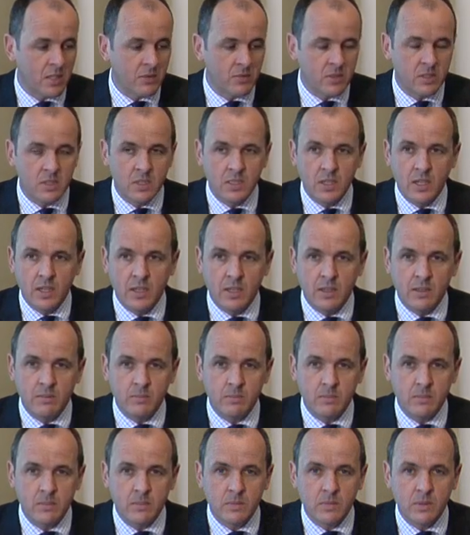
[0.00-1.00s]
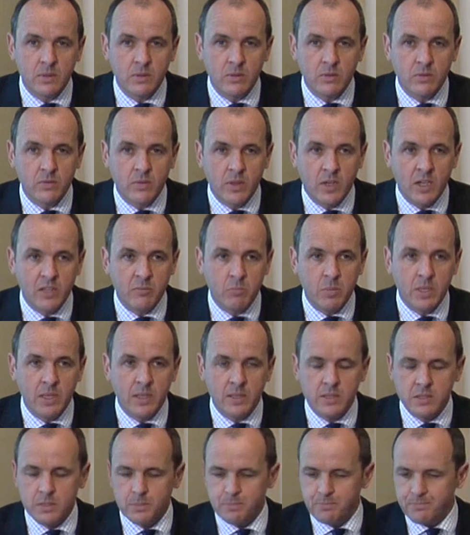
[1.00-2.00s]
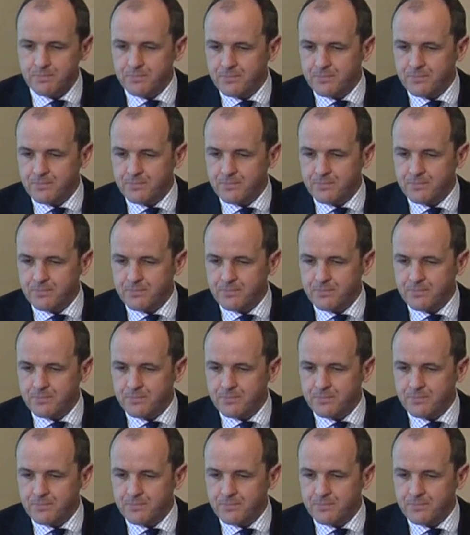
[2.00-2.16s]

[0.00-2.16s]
cover today in five minutes.